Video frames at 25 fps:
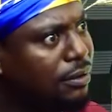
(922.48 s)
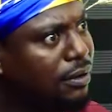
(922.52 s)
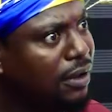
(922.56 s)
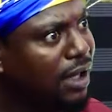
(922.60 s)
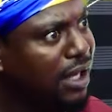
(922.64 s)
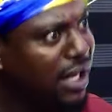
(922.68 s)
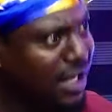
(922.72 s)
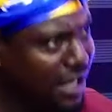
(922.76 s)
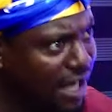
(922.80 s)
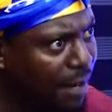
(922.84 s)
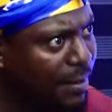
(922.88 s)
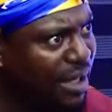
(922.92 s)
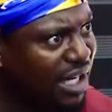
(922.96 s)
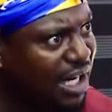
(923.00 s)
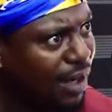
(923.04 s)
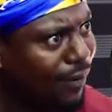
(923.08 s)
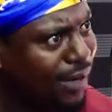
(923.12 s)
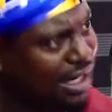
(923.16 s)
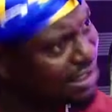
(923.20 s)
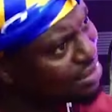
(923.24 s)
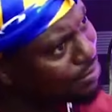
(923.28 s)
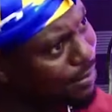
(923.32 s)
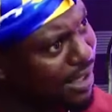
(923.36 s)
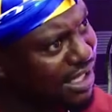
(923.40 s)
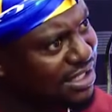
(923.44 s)
Ni make
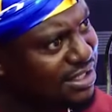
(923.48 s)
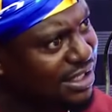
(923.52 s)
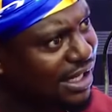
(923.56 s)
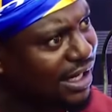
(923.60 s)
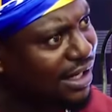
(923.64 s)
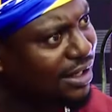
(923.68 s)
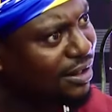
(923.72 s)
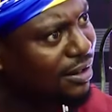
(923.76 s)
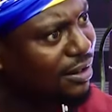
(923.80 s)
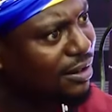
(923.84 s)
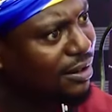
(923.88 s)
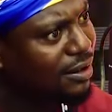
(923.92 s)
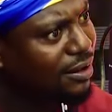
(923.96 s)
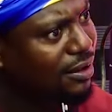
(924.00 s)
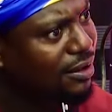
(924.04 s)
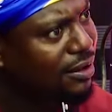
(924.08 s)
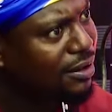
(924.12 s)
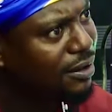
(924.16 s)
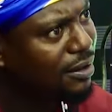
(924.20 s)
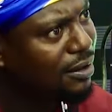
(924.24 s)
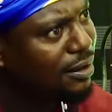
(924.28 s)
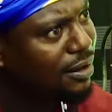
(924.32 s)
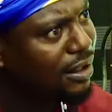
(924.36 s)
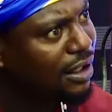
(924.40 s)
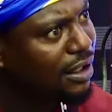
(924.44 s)
what I say.
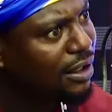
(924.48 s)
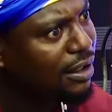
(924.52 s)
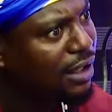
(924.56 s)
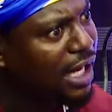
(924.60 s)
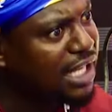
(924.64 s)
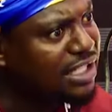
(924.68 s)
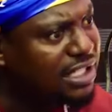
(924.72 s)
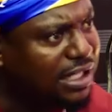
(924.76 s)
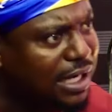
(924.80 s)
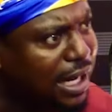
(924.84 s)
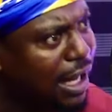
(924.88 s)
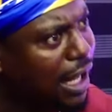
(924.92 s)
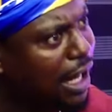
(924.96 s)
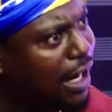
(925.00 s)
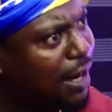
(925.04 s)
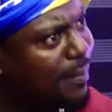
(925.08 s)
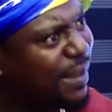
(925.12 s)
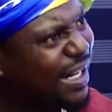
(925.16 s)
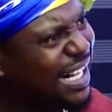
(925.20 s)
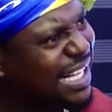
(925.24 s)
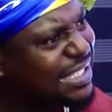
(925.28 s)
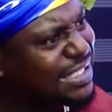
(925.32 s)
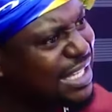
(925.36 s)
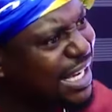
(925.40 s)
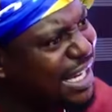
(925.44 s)
Enti na ya na make
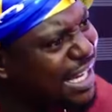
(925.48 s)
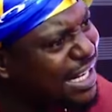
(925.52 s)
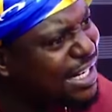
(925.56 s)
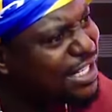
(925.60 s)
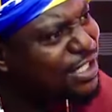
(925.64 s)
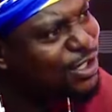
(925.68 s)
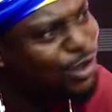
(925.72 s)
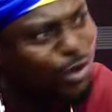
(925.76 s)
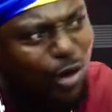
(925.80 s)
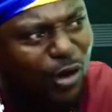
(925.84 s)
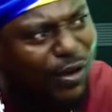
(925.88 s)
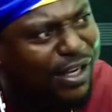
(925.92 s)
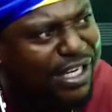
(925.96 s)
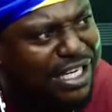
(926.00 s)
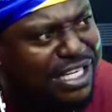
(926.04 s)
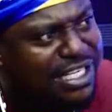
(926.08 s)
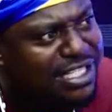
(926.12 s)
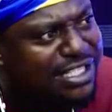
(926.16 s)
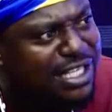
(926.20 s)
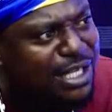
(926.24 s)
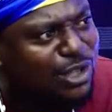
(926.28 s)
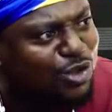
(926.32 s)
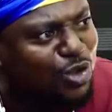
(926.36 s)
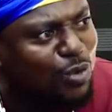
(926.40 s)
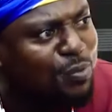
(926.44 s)
say it is not
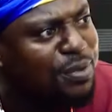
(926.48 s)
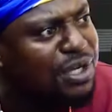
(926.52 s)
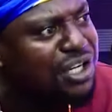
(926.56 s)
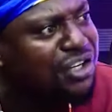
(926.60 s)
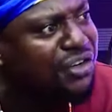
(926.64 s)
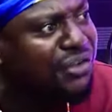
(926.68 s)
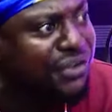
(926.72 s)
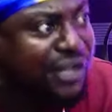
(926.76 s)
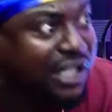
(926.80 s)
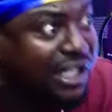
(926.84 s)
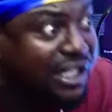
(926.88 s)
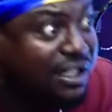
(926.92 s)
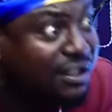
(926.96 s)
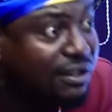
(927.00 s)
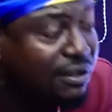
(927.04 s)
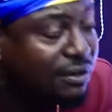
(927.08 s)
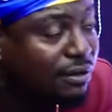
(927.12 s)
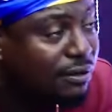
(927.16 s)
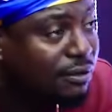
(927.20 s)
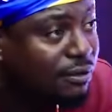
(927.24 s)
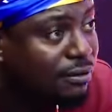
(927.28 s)
easy to be green.